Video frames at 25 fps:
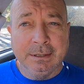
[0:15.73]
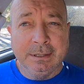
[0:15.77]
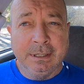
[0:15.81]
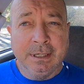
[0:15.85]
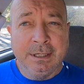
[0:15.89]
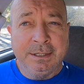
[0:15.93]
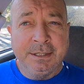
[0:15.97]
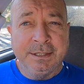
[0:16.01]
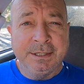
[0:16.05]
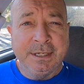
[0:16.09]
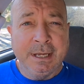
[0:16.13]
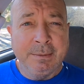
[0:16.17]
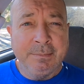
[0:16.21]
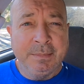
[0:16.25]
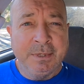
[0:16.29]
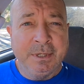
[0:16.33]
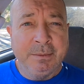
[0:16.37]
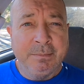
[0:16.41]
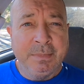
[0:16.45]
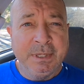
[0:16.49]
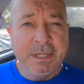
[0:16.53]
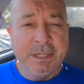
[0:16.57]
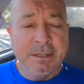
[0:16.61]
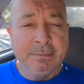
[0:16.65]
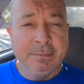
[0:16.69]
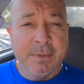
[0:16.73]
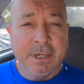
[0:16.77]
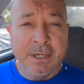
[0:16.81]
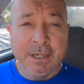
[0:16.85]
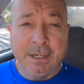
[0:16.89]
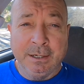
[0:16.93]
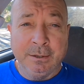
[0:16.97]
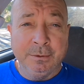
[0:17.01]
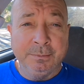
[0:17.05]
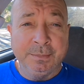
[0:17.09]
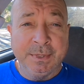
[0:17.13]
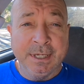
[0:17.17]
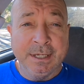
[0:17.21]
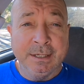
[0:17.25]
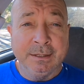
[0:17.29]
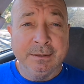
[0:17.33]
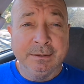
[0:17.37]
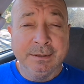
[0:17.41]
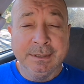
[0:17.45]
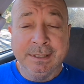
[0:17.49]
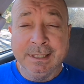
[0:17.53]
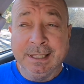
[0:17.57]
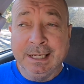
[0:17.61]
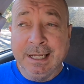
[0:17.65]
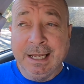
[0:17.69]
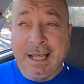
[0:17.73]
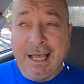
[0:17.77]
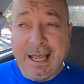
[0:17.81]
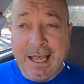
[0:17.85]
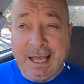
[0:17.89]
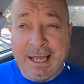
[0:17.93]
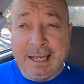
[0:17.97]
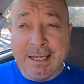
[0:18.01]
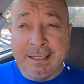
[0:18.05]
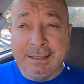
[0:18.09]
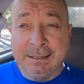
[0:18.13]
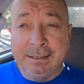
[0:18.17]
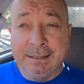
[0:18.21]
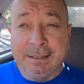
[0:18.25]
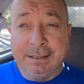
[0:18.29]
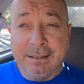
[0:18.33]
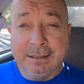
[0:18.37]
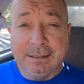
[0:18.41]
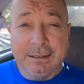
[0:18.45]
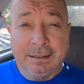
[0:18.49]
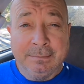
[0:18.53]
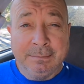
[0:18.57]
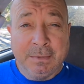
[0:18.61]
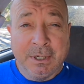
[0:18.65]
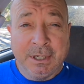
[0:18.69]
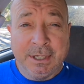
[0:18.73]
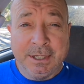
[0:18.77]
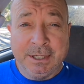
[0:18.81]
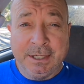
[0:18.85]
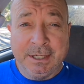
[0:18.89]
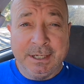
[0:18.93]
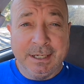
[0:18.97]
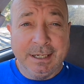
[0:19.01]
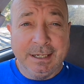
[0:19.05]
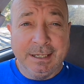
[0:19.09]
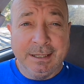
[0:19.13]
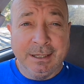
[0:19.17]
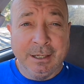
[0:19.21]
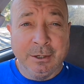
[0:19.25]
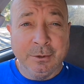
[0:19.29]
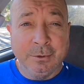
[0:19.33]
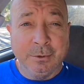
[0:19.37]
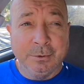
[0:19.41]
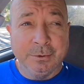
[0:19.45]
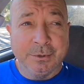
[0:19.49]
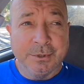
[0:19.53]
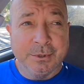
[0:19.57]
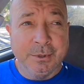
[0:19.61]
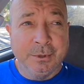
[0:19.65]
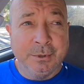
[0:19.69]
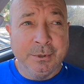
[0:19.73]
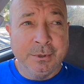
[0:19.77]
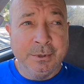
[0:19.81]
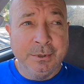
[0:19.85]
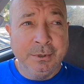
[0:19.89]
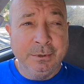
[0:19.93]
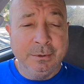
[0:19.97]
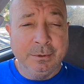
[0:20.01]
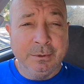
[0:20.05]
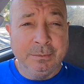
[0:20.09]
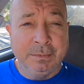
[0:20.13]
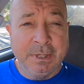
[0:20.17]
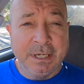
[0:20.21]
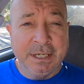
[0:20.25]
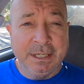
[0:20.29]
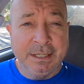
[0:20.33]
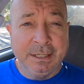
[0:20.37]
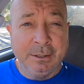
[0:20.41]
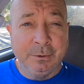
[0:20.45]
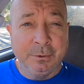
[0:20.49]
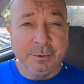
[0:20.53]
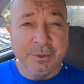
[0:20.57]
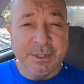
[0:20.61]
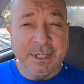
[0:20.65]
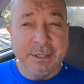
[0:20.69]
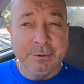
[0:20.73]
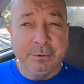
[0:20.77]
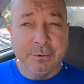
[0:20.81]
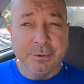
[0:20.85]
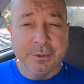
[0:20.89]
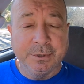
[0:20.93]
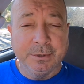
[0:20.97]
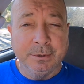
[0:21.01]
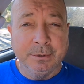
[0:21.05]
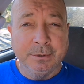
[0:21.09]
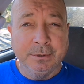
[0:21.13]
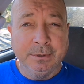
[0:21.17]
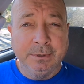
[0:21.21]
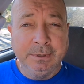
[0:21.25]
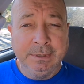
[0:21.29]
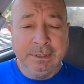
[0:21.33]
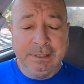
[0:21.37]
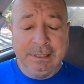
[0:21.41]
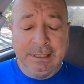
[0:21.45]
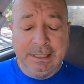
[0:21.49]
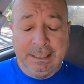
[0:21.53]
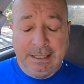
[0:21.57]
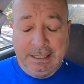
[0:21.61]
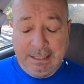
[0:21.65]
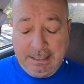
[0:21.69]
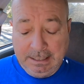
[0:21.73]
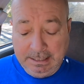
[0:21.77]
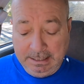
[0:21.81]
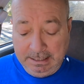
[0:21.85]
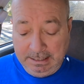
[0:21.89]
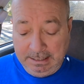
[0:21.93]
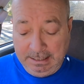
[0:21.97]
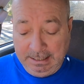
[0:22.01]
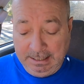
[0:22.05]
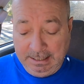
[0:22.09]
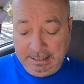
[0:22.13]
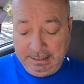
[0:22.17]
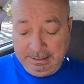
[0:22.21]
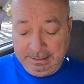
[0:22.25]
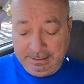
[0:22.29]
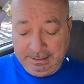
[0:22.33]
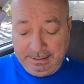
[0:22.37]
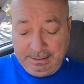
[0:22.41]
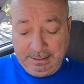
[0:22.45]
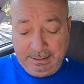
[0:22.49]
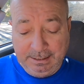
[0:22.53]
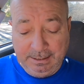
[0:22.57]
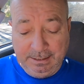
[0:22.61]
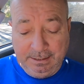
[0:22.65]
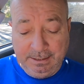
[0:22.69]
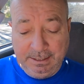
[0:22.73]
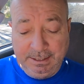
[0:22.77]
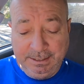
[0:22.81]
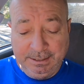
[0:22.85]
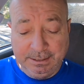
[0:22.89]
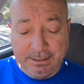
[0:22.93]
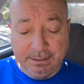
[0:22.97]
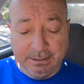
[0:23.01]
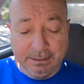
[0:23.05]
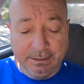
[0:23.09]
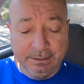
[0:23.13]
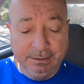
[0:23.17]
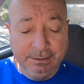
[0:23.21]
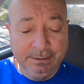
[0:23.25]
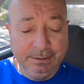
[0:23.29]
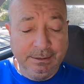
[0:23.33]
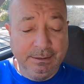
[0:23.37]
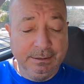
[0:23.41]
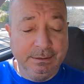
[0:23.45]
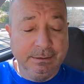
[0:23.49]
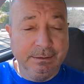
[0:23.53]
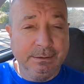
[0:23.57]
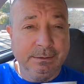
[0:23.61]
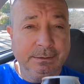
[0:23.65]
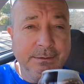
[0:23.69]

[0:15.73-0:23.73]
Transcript: I just happen to be in my hometown and my local store, or my little general store, has these guys,